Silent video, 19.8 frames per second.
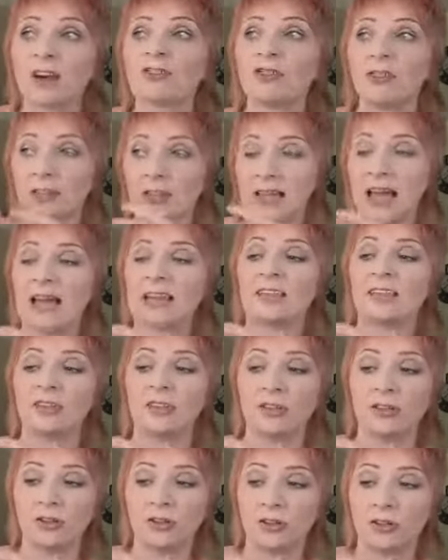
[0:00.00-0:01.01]
tends
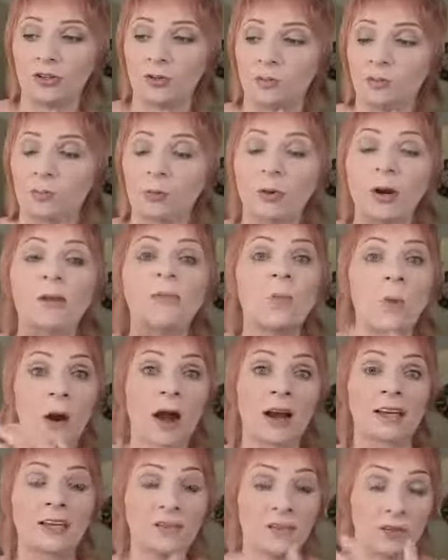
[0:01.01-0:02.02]
to bring more
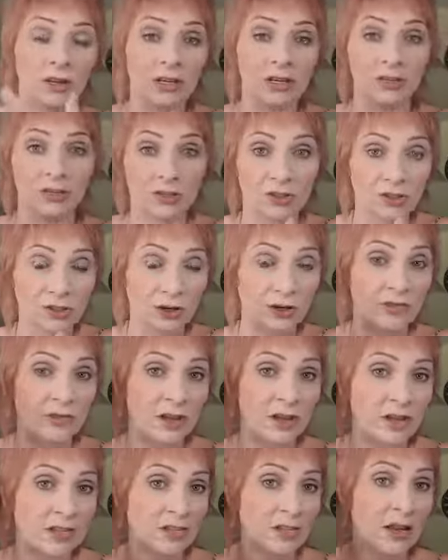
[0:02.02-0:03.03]
activity to the
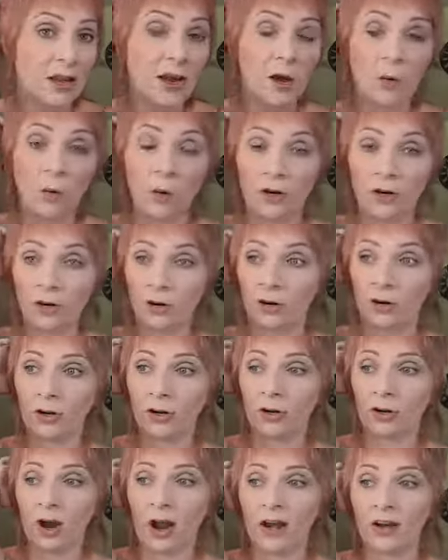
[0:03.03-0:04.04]
surface when
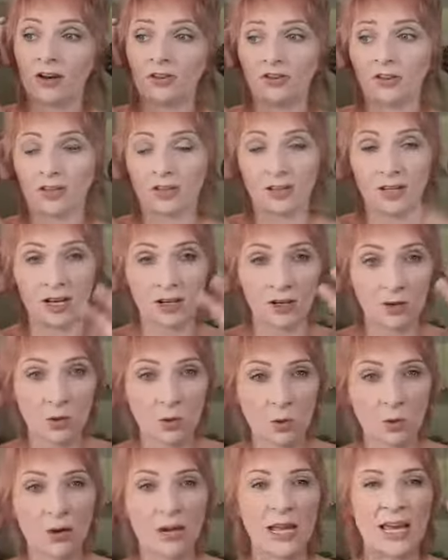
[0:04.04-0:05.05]
you're kind of just
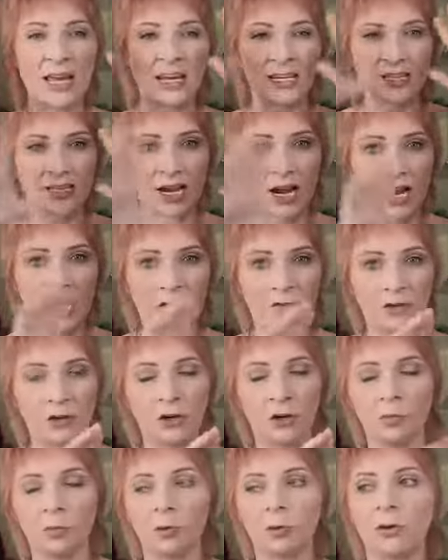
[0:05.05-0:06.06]
ignoring it. It's kind of in
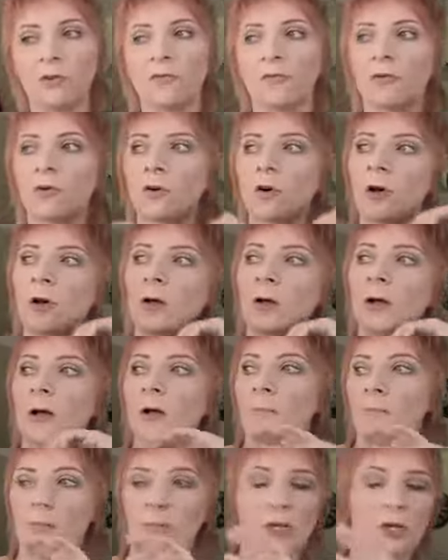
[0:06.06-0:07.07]
your peripheral,
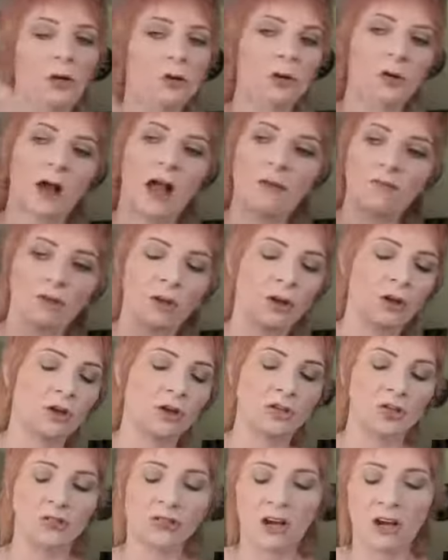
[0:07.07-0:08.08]
you're having a
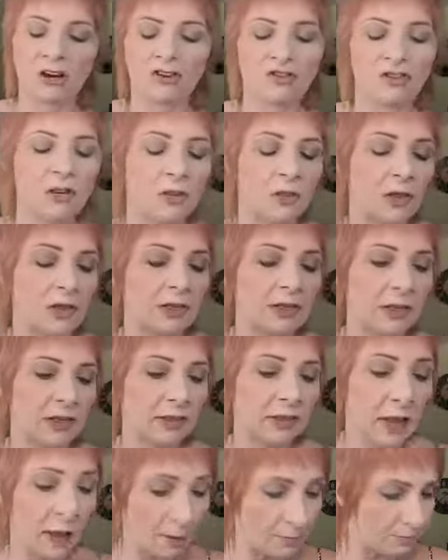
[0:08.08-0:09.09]
good discussion and things like
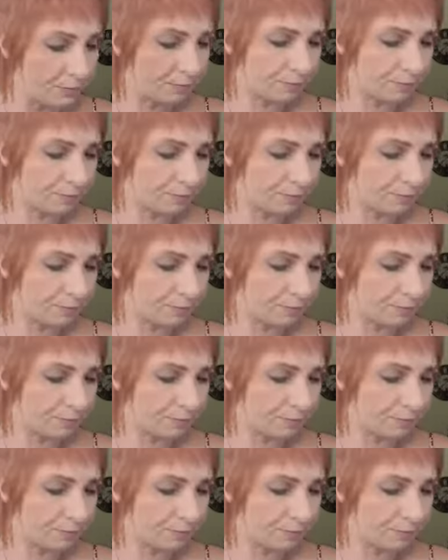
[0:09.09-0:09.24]
that.